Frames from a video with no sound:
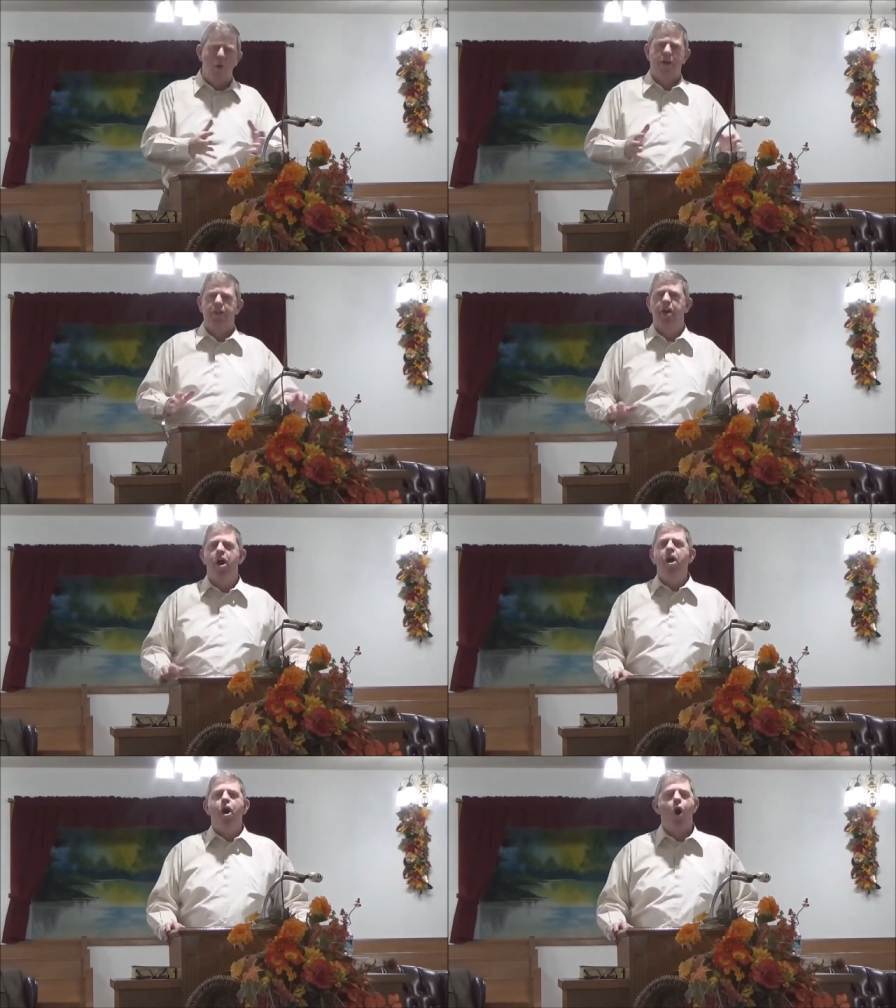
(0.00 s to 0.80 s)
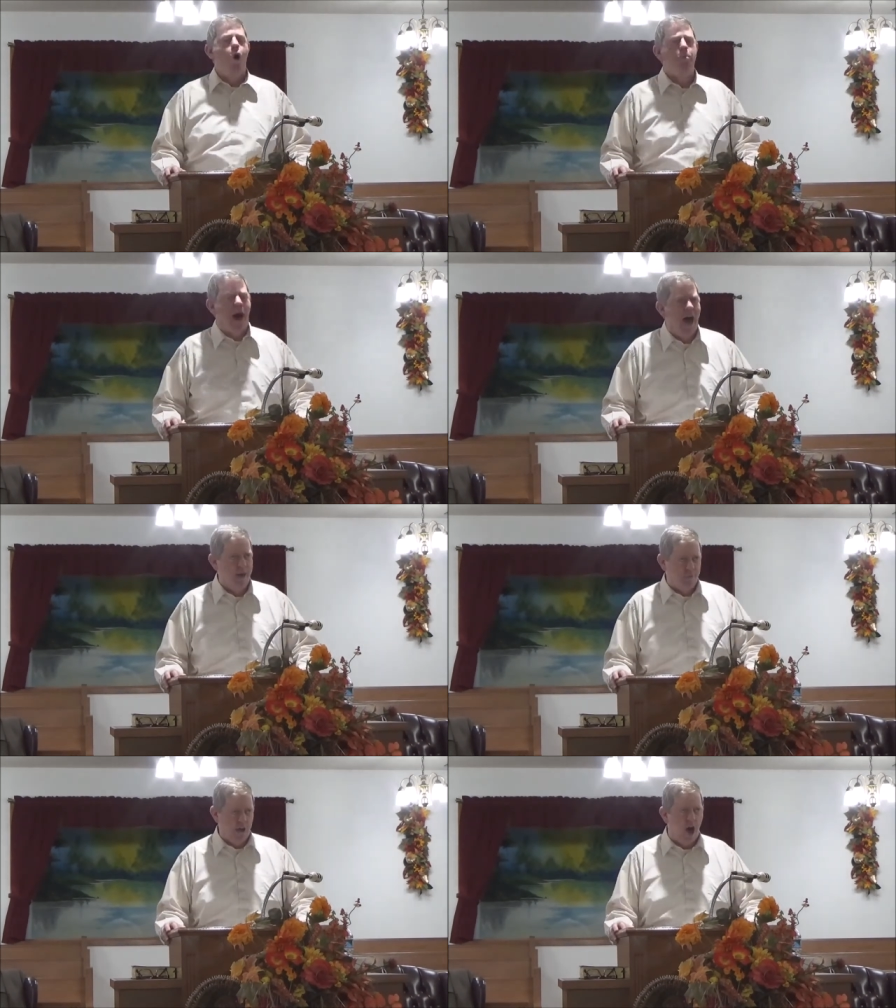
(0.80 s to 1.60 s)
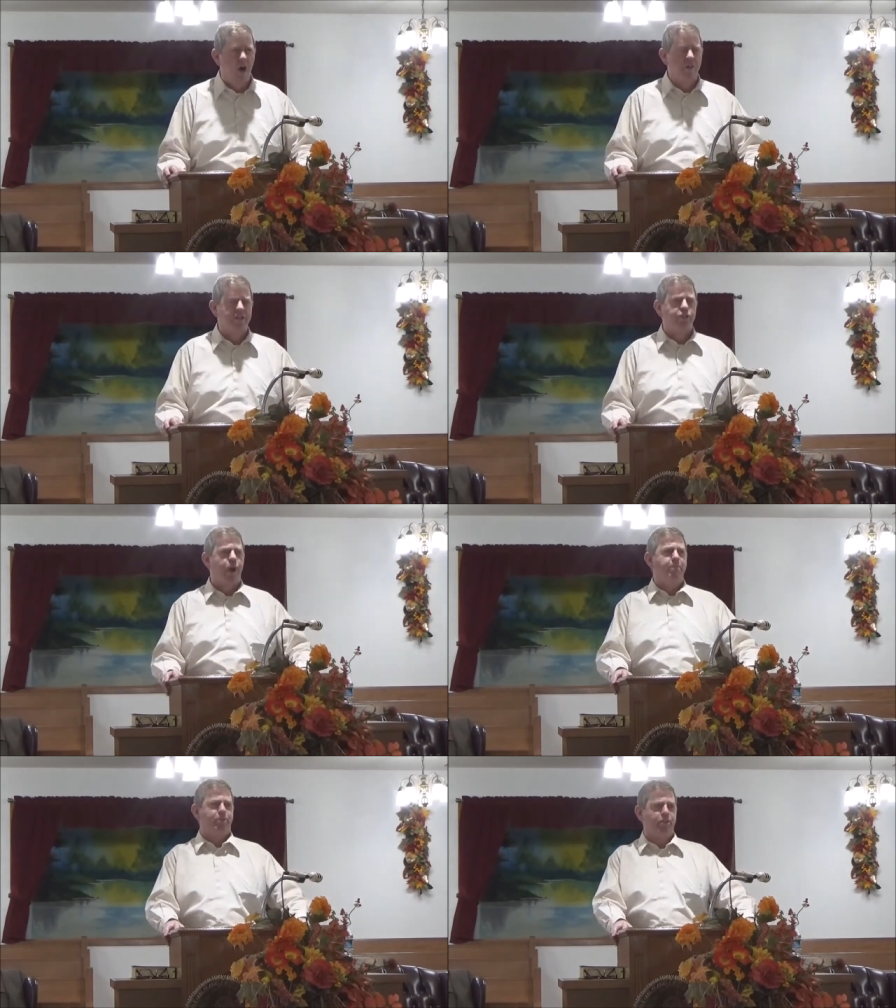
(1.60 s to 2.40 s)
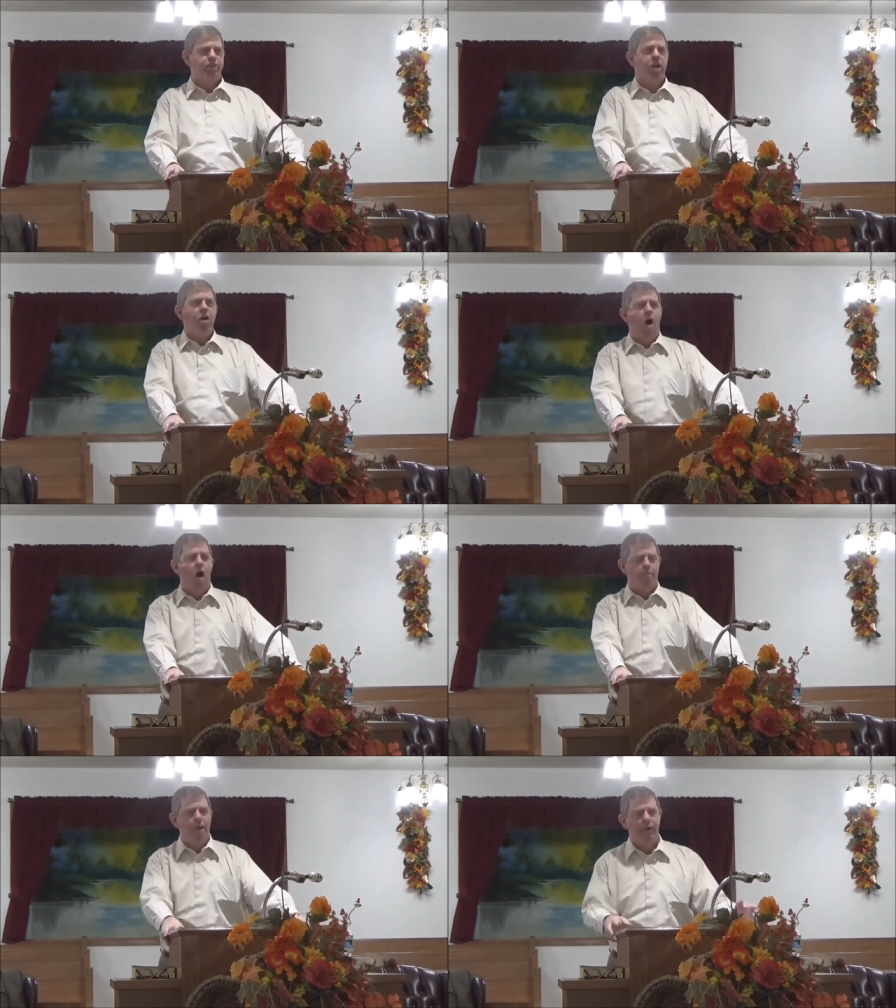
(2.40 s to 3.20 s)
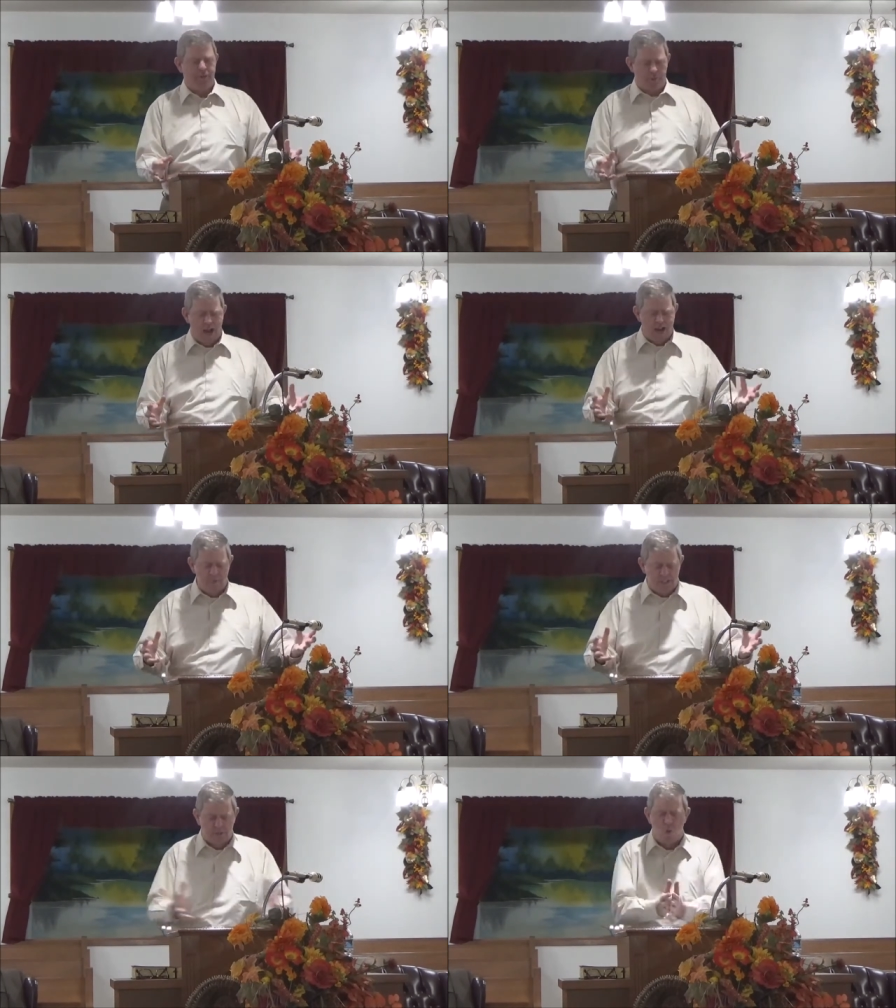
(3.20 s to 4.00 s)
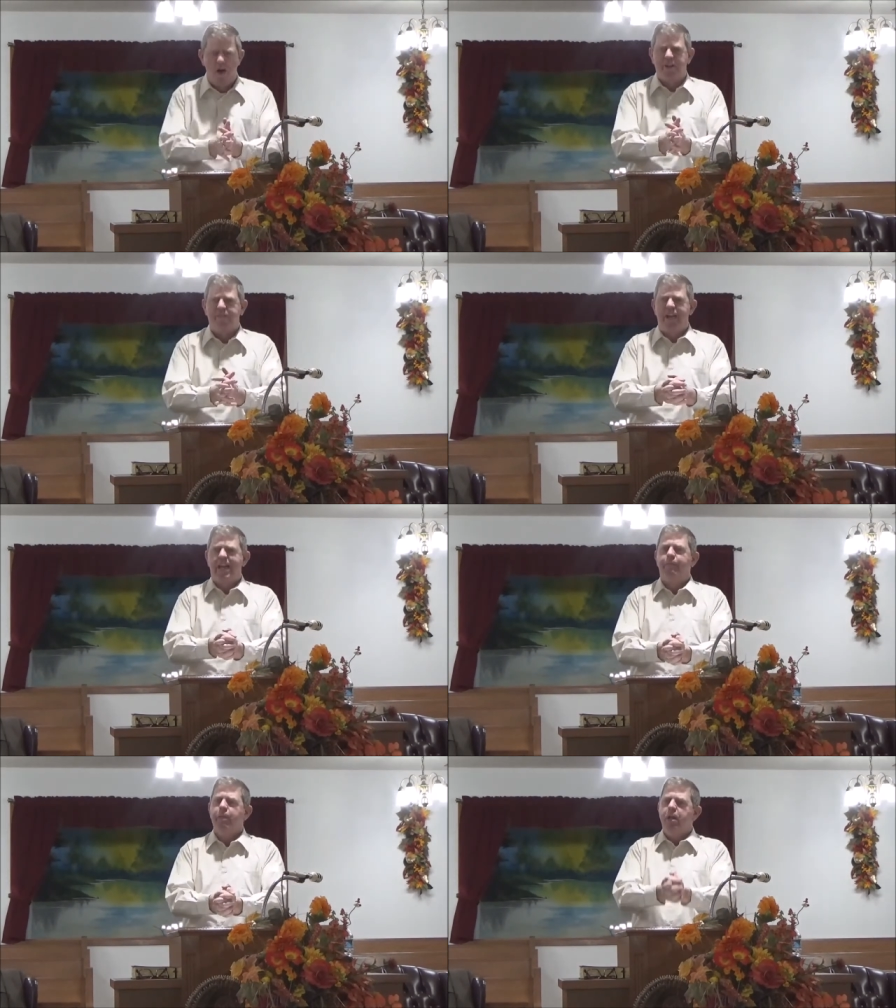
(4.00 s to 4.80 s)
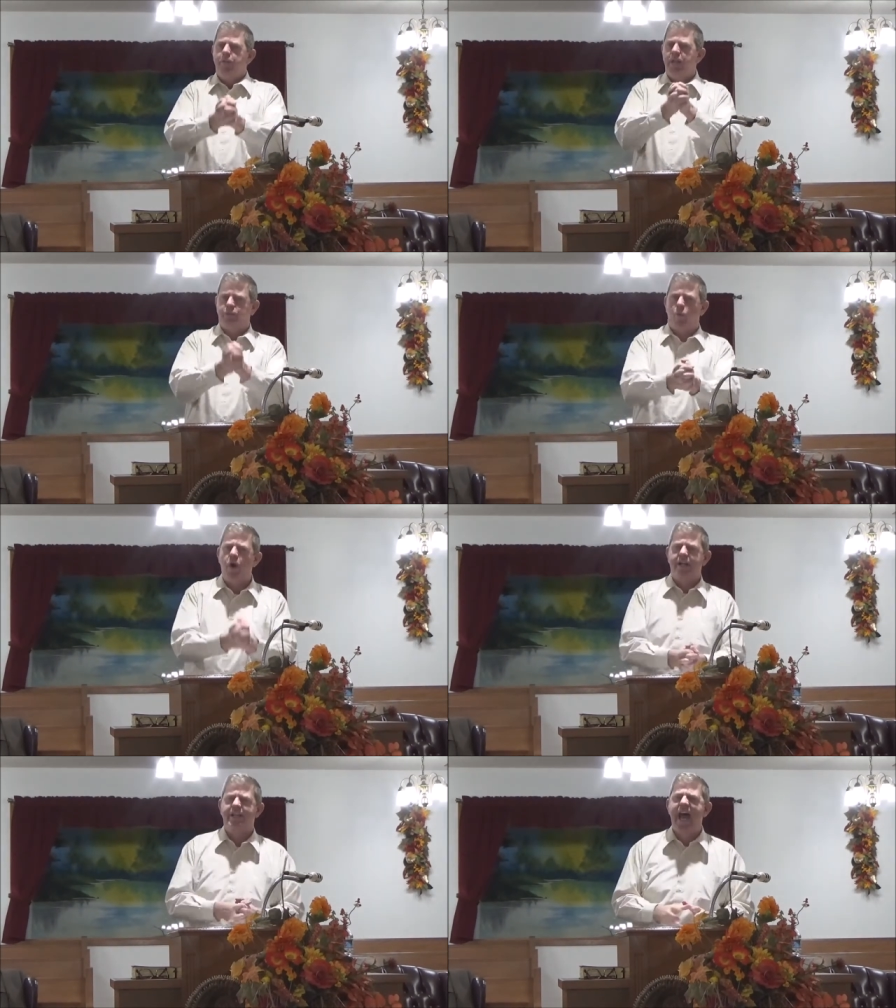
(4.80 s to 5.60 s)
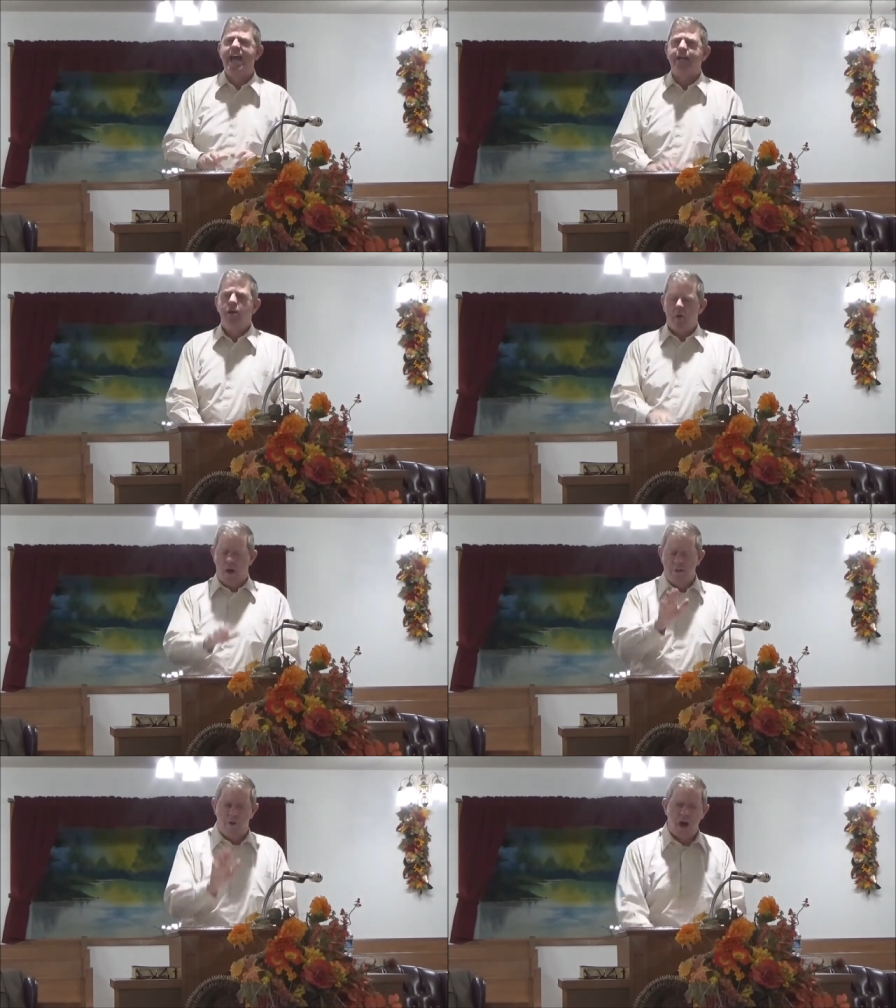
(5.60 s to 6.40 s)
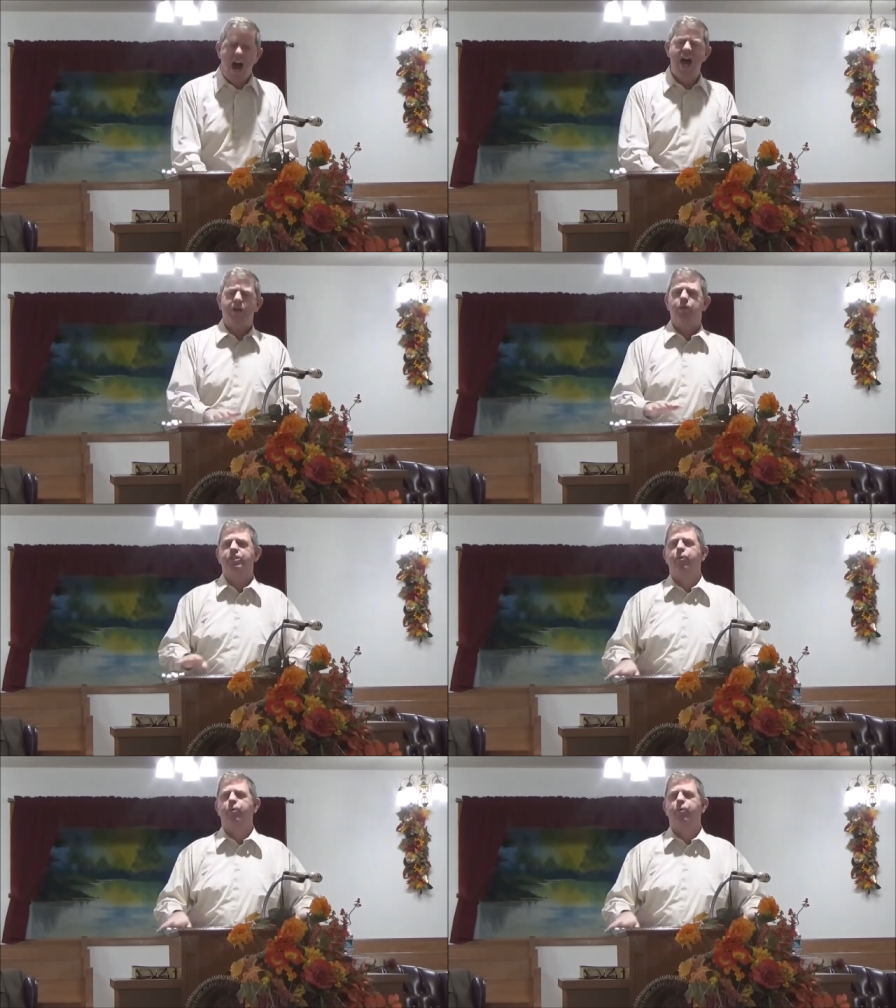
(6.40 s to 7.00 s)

point of the whole Bible. All of the scriptures are built around this one event, this one day, when the rock was